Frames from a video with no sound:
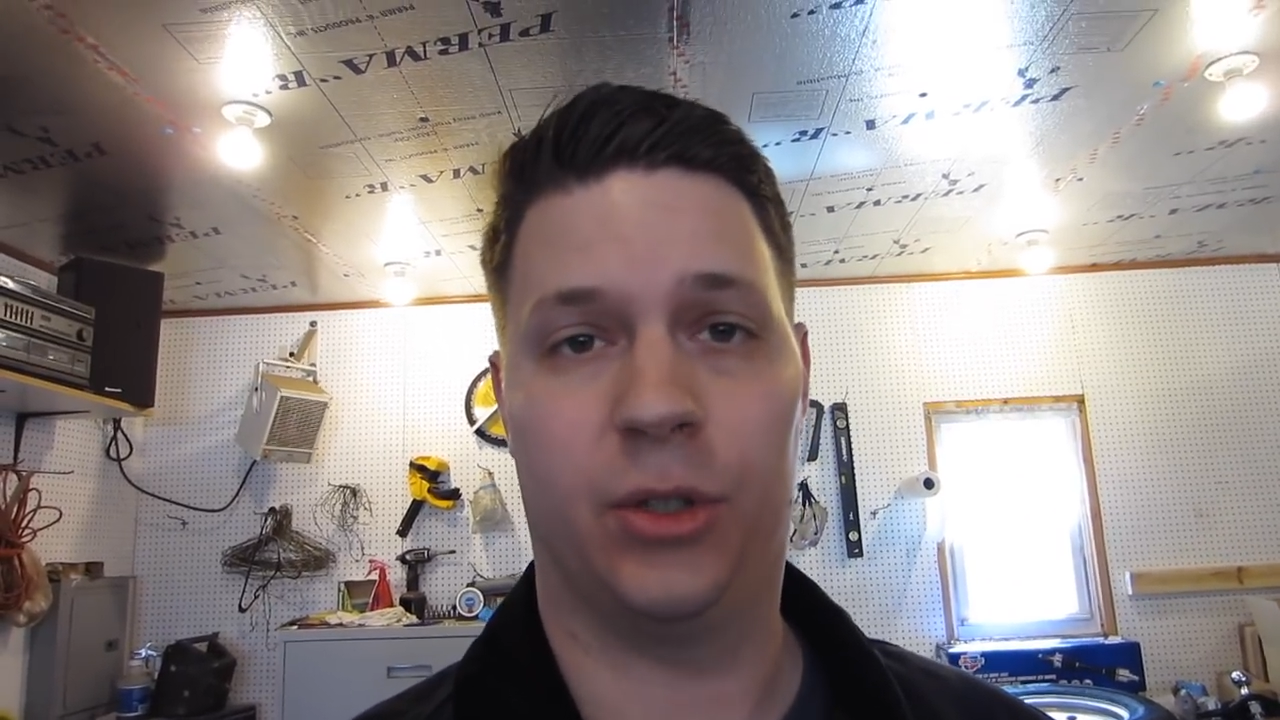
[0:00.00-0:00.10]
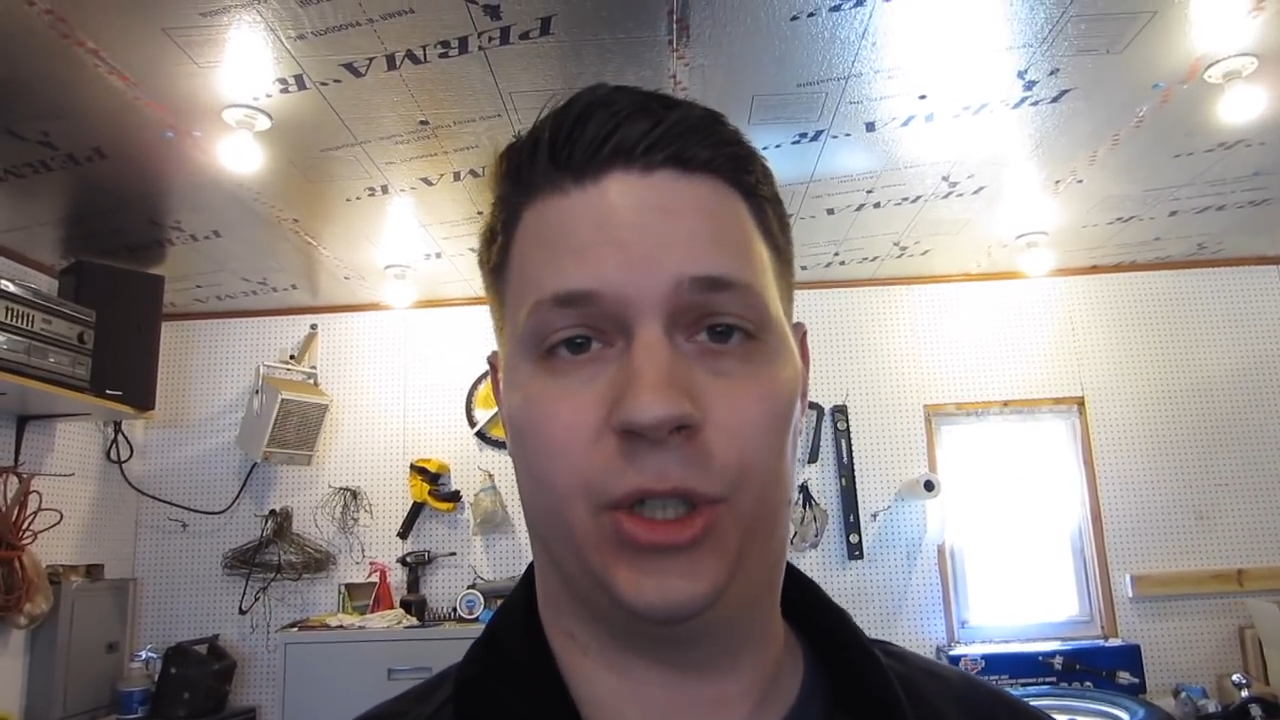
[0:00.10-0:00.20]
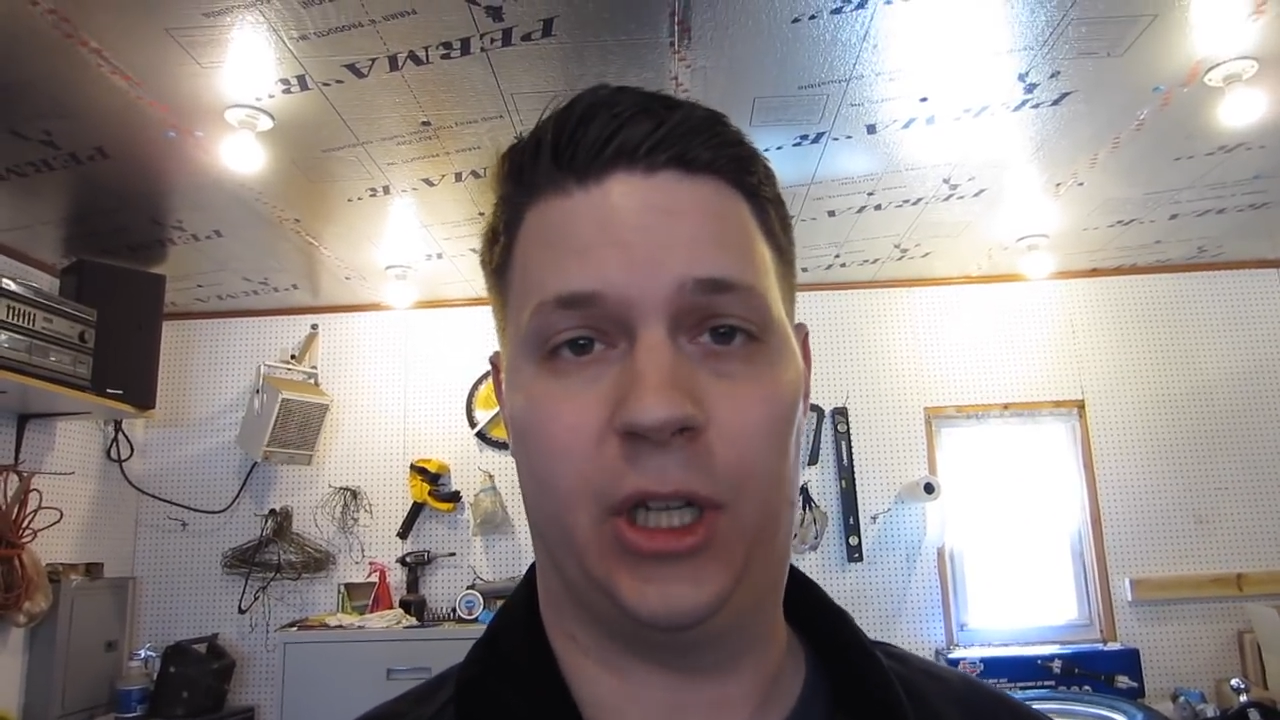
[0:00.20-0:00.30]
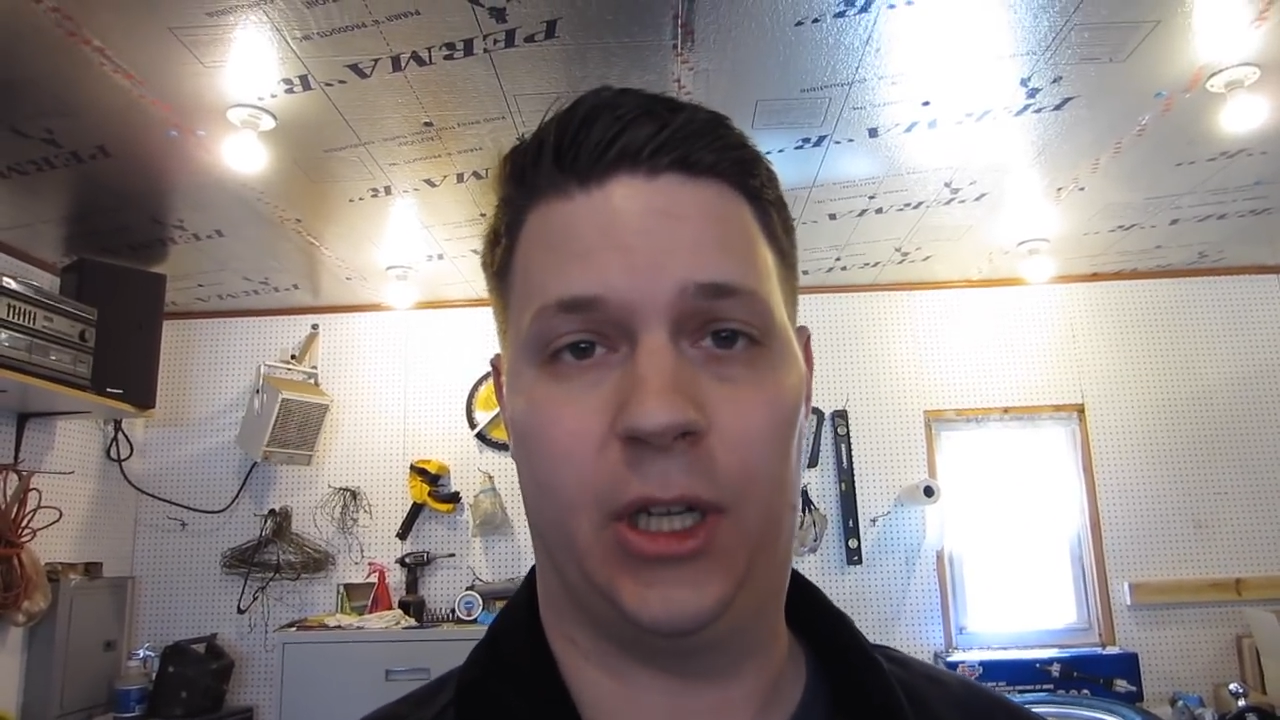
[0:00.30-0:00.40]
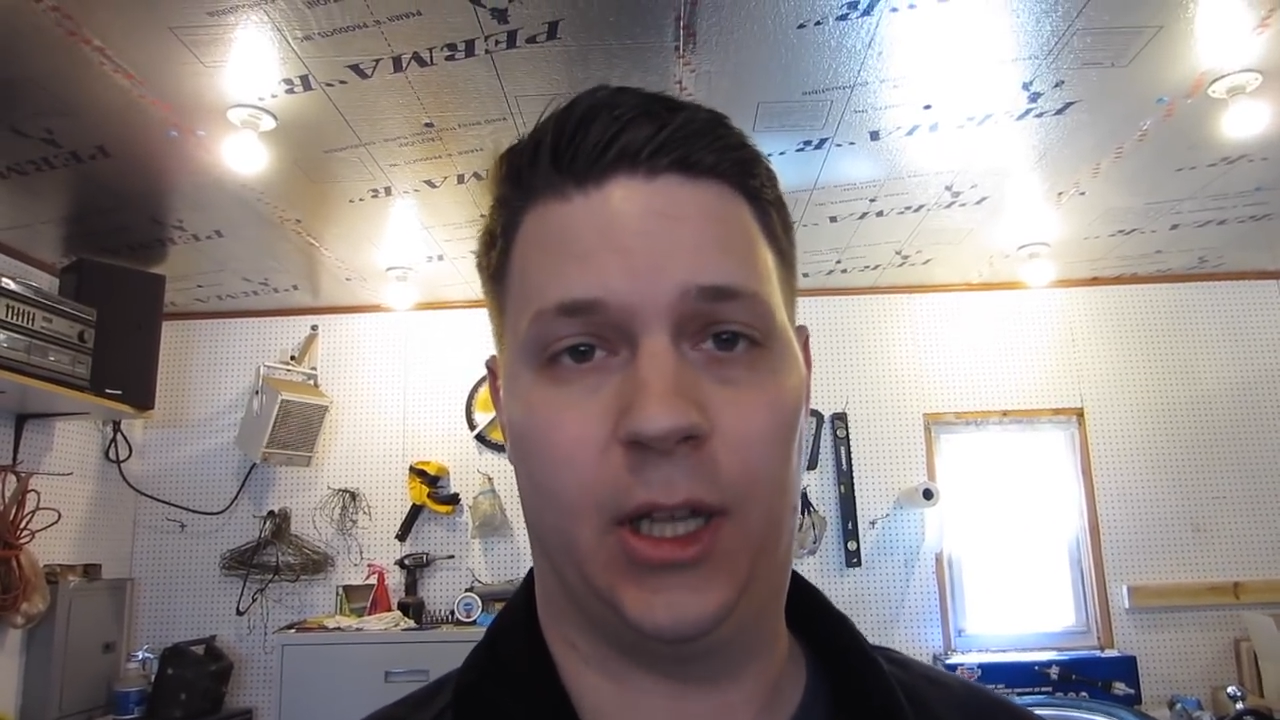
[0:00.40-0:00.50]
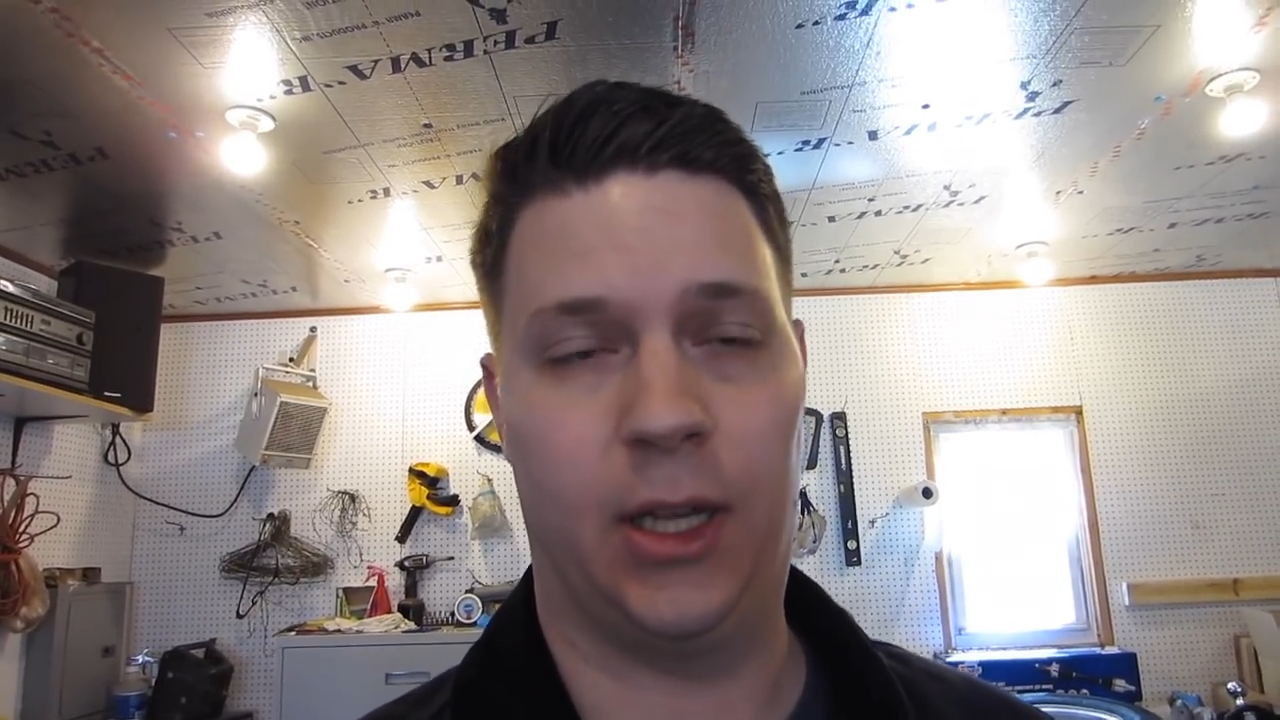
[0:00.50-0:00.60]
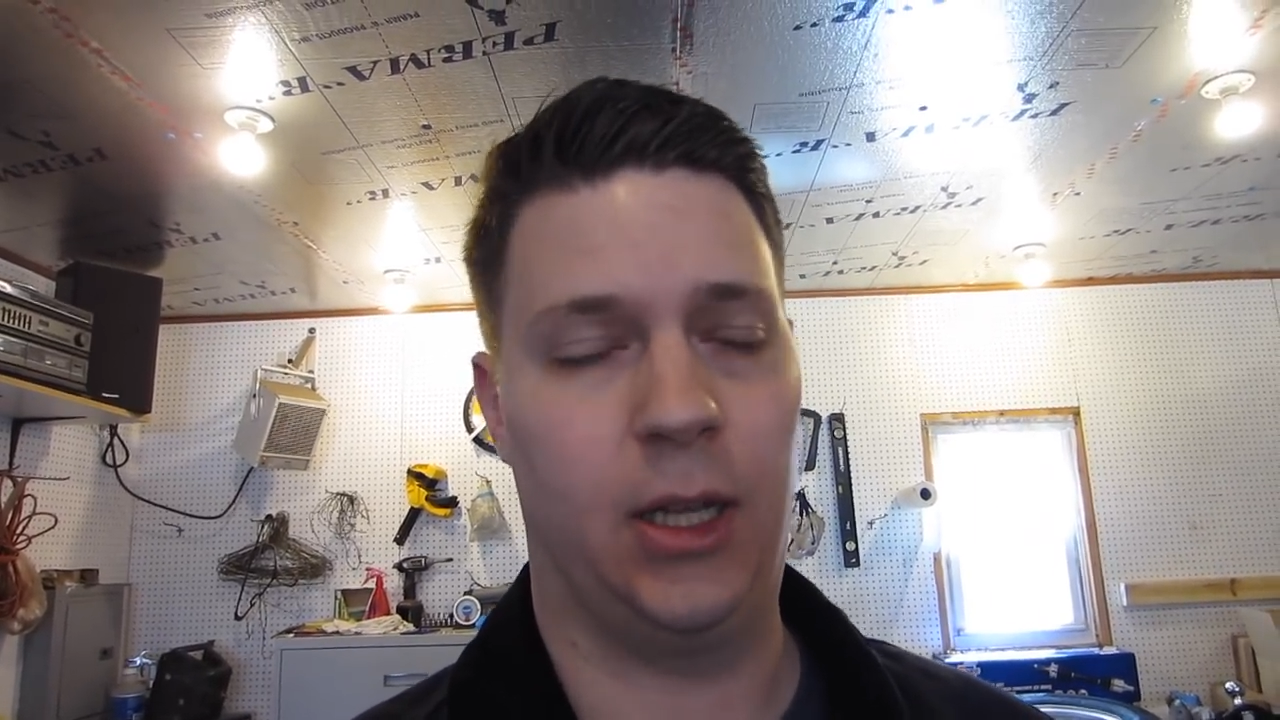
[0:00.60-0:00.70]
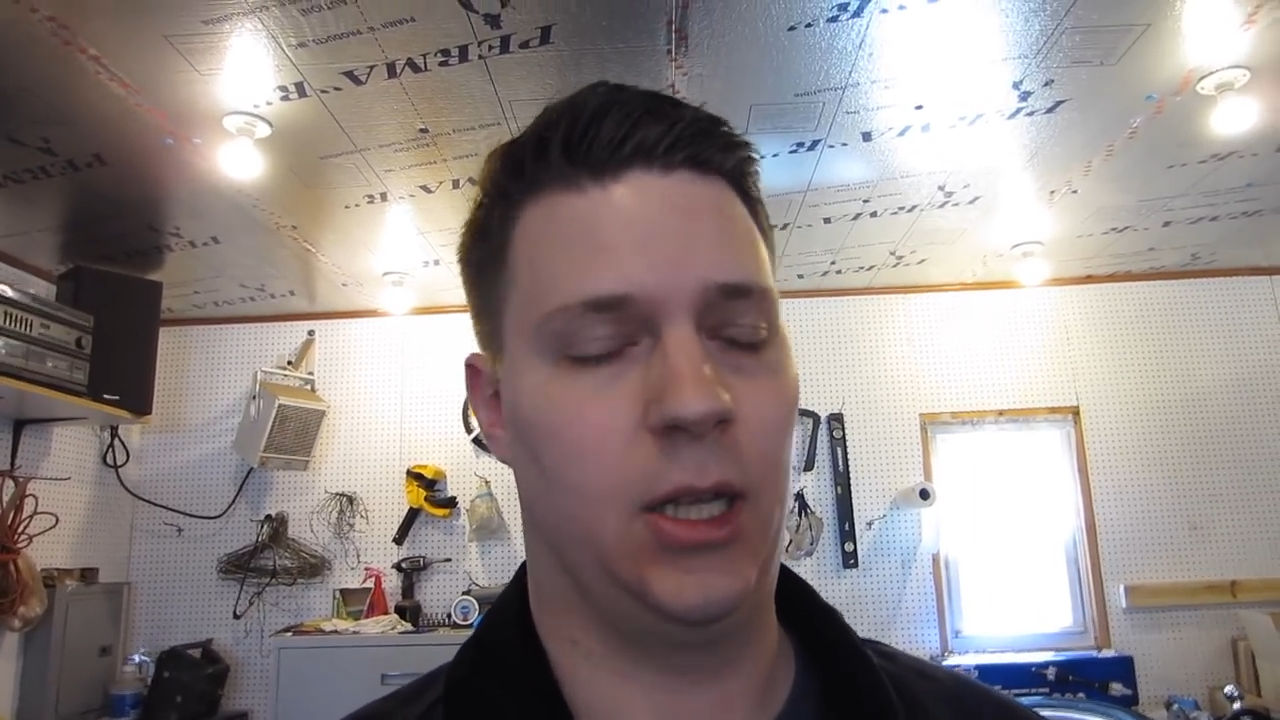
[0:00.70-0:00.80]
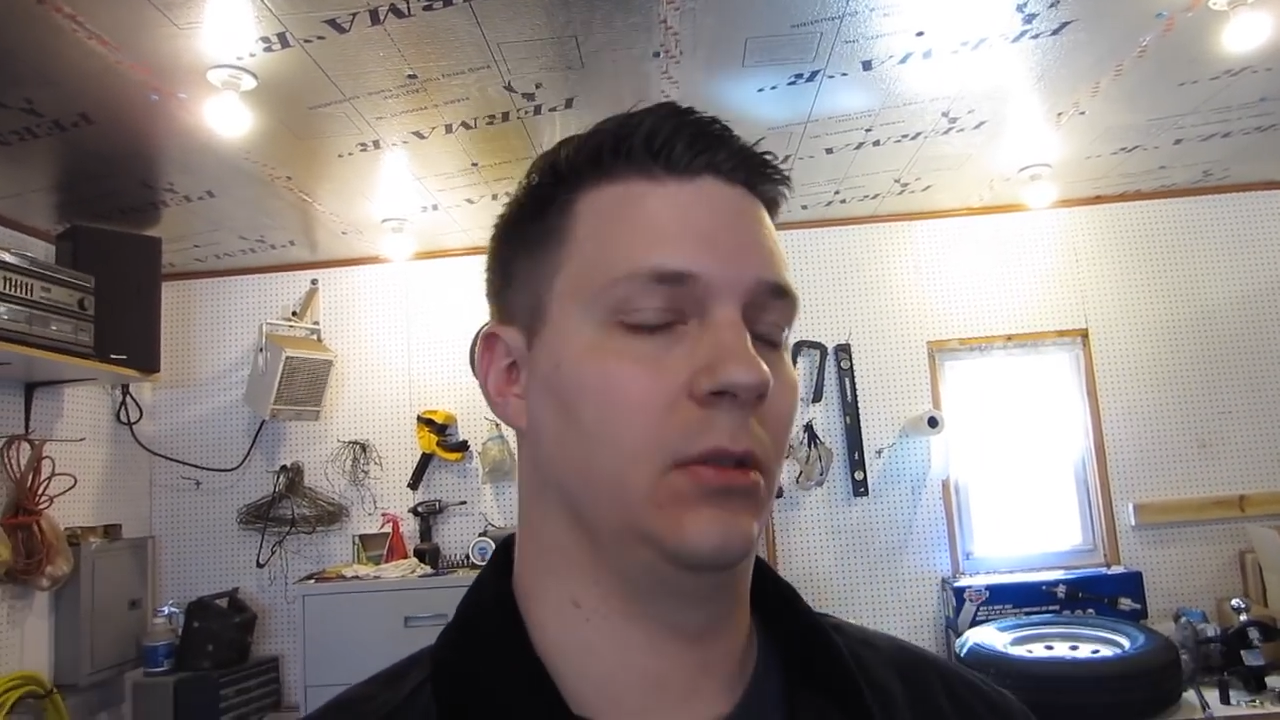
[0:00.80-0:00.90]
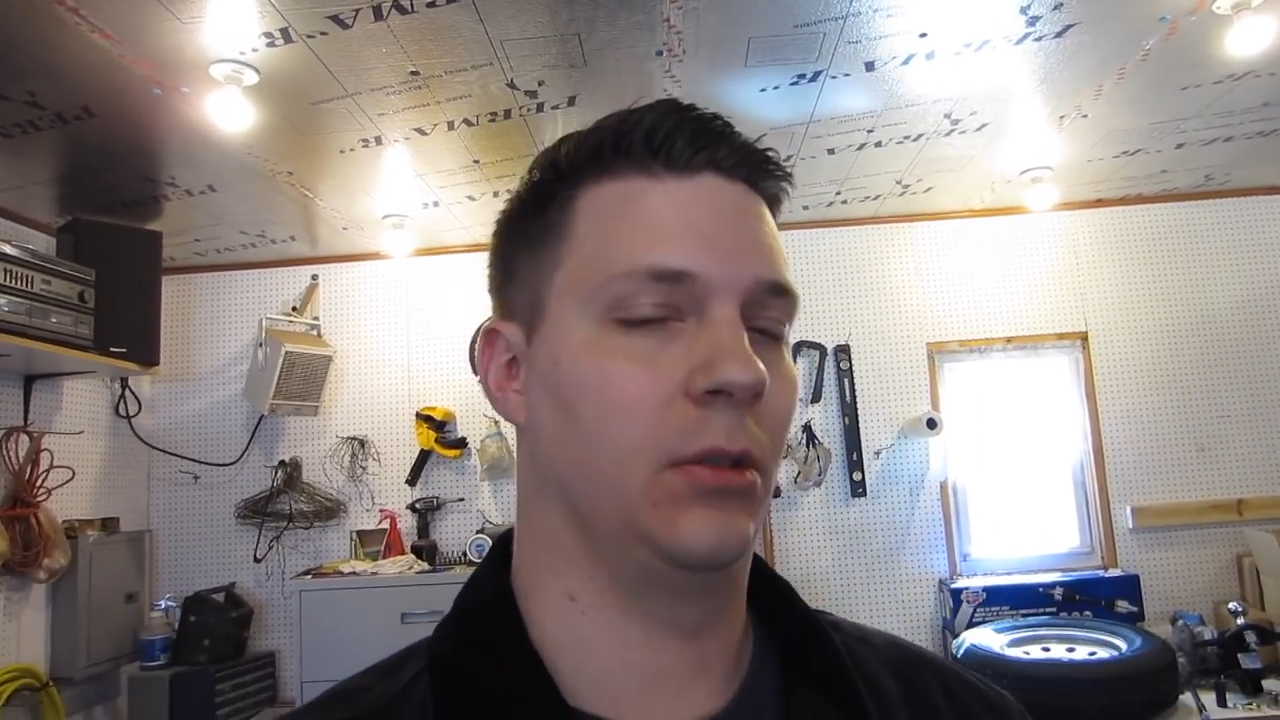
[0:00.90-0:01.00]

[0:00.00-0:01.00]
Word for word: as she did.